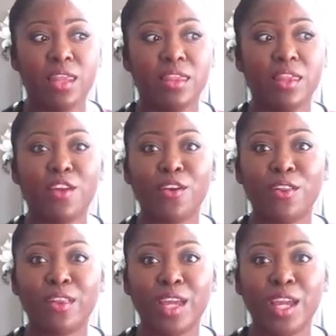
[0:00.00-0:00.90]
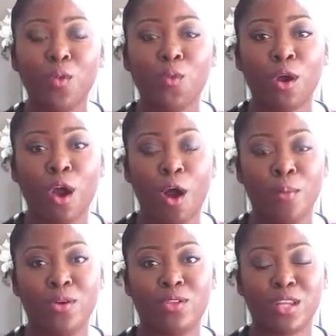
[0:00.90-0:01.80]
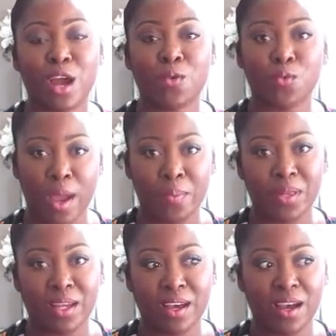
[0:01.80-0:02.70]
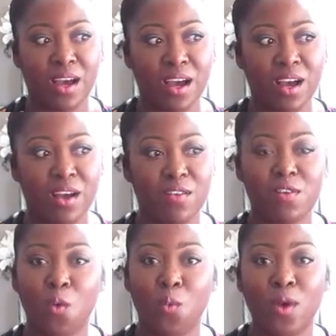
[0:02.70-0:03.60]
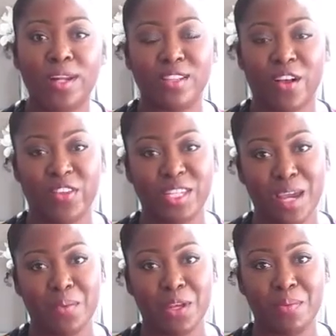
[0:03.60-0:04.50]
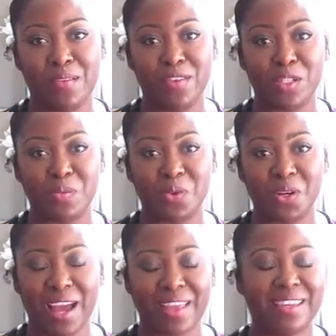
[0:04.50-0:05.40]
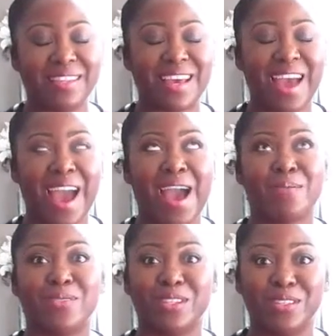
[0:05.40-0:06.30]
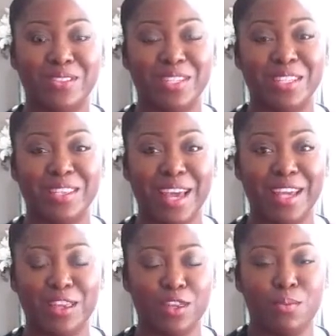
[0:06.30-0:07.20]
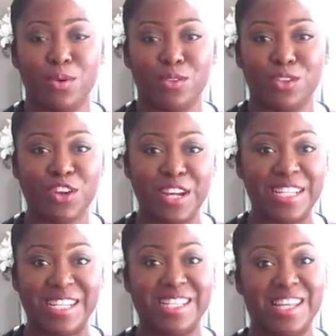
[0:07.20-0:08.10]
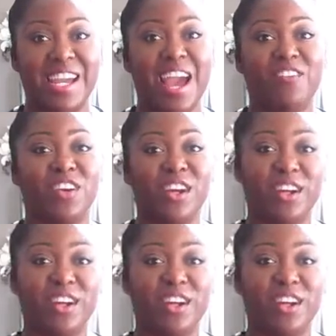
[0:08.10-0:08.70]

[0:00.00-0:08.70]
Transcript: literally were almost a replica of what is on the table in my vision board. I think it's absolutely like the most craziest thing ever.